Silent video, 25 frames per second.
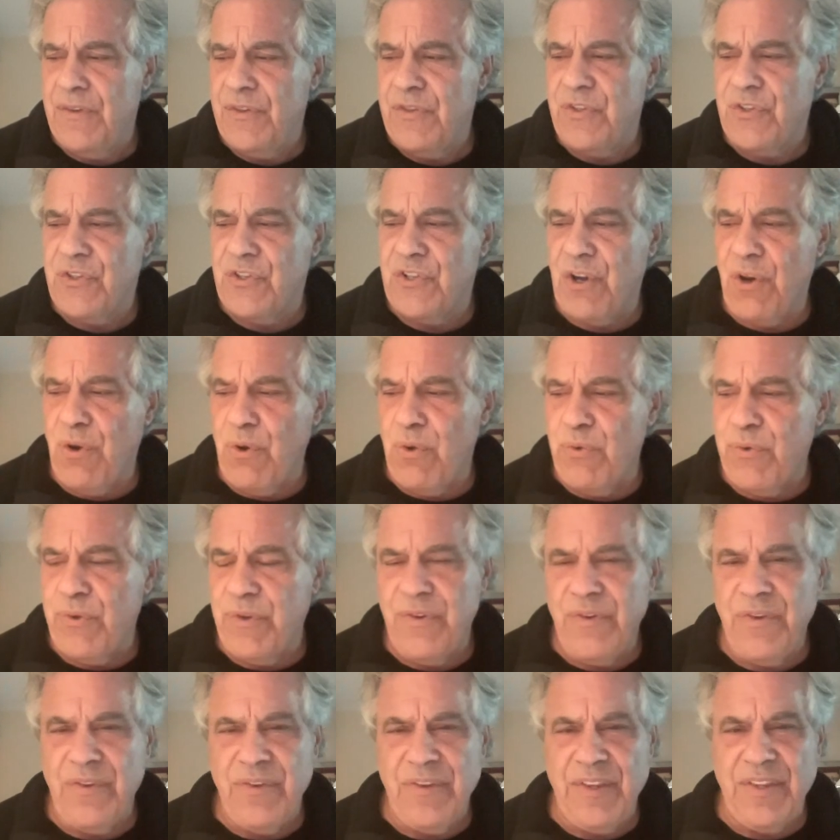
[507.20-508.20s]
So
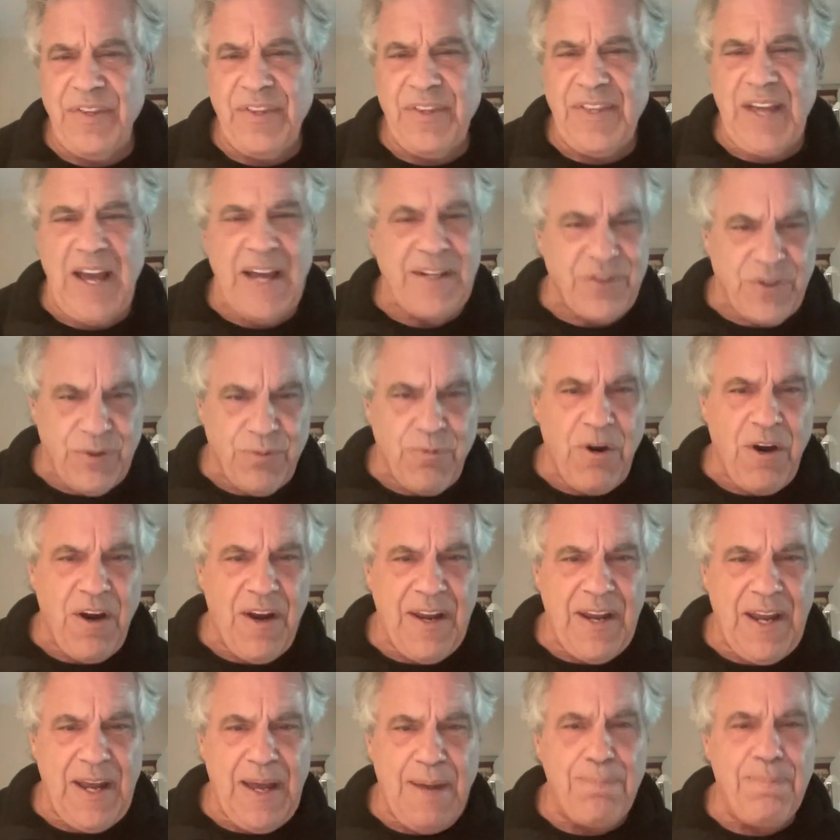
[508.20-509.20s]
that's where
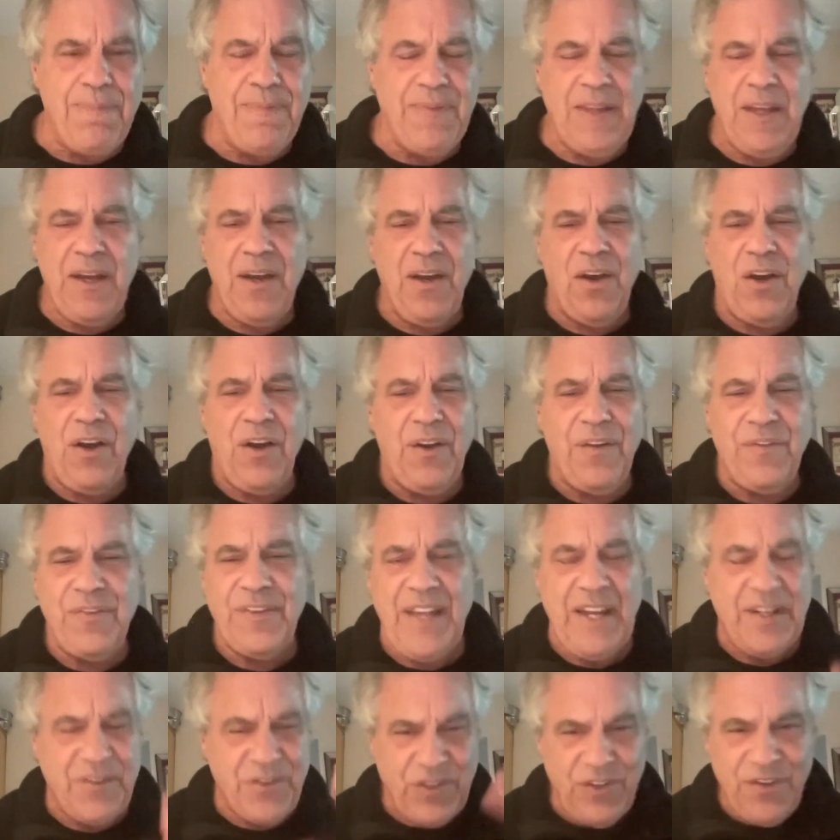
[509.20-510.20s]
I am.
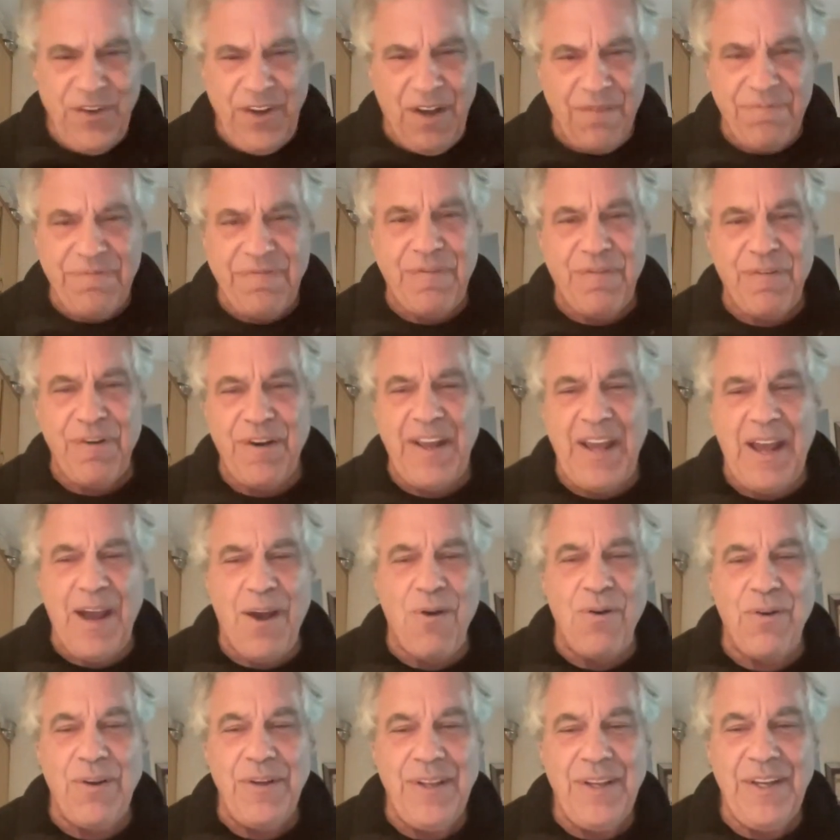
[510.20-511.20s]
That's enough for
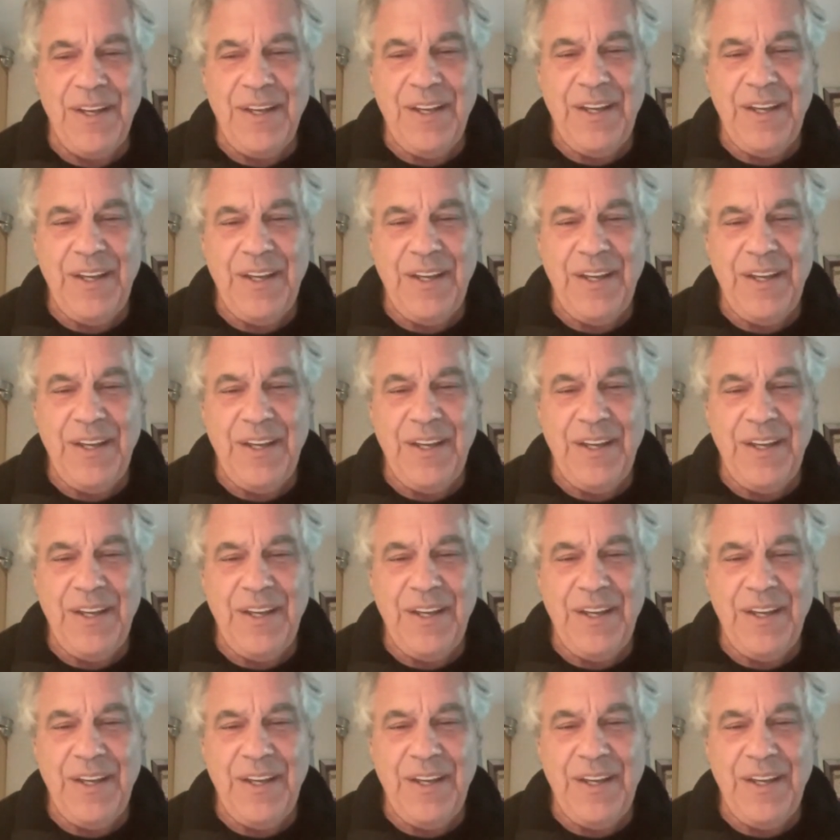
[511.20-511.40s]
now.